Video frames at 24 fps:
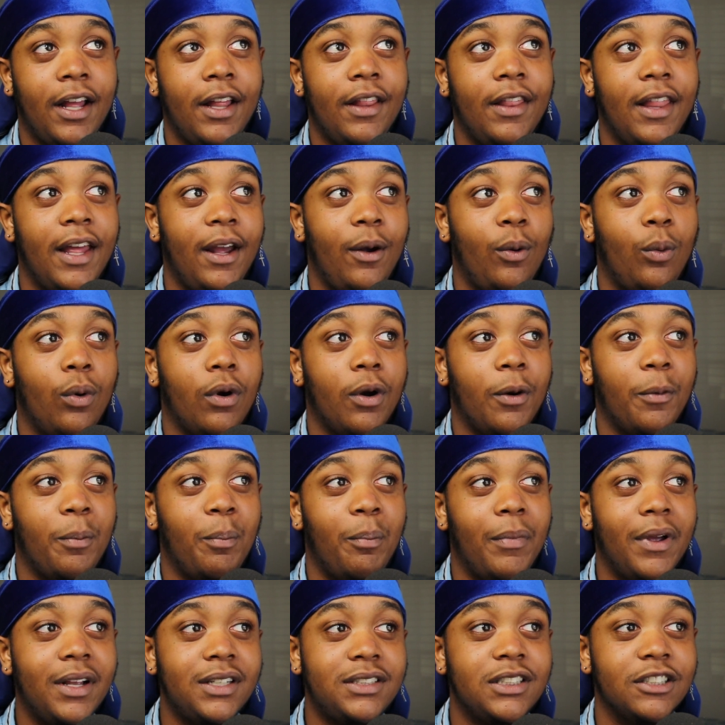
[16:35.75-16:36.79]
they were
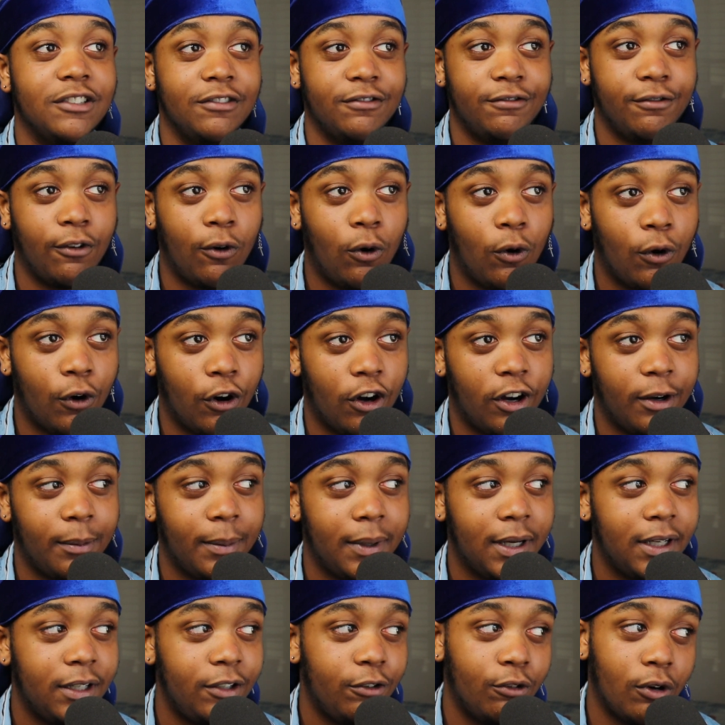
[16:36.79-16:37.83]

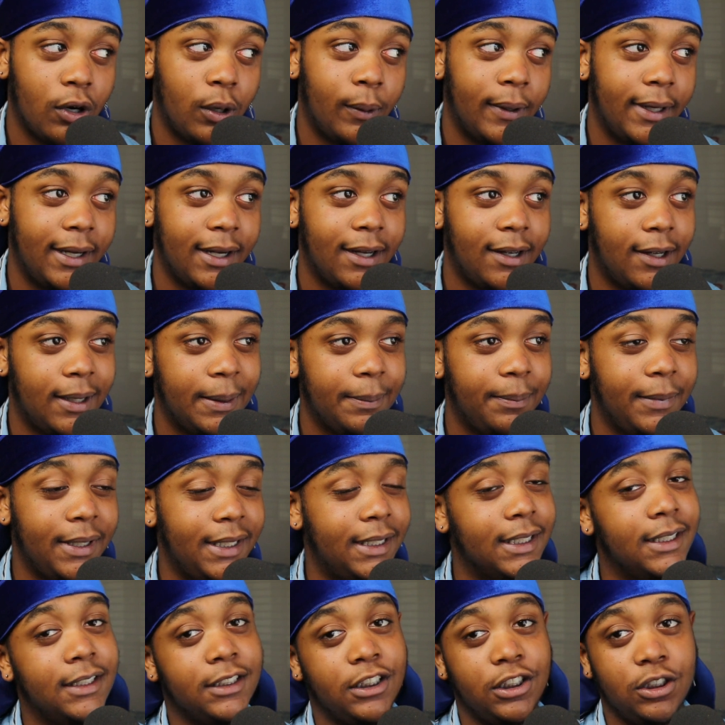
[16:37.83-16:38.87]
misinformed growing up
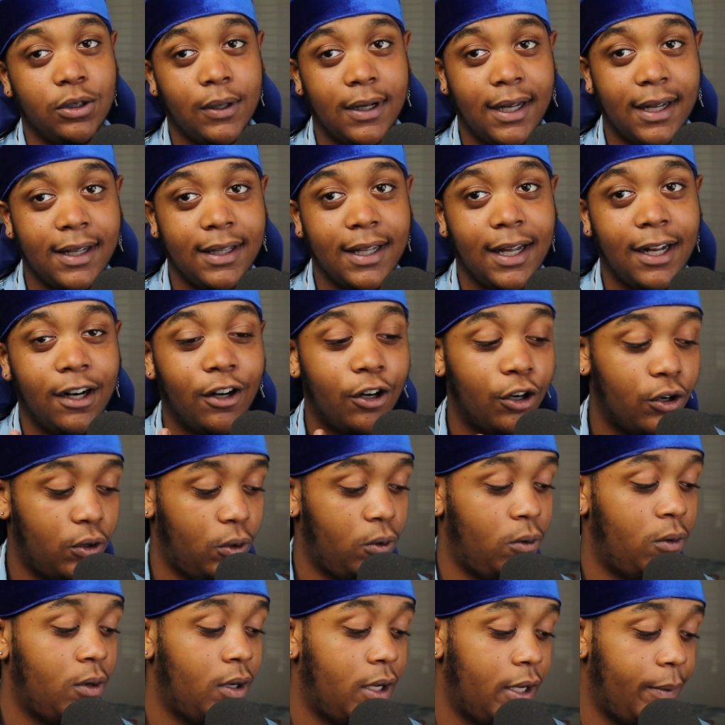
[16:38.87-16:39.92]
because you had that
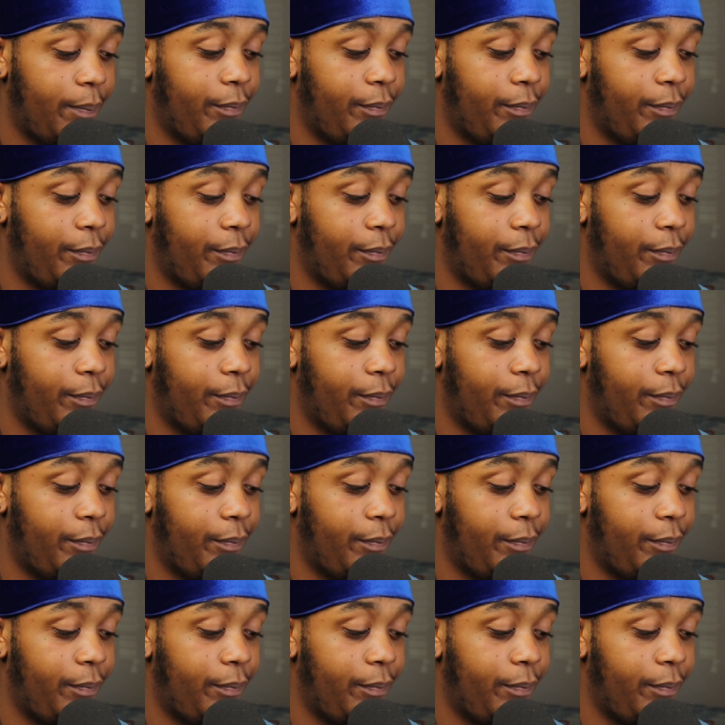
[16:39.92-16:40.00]
whole,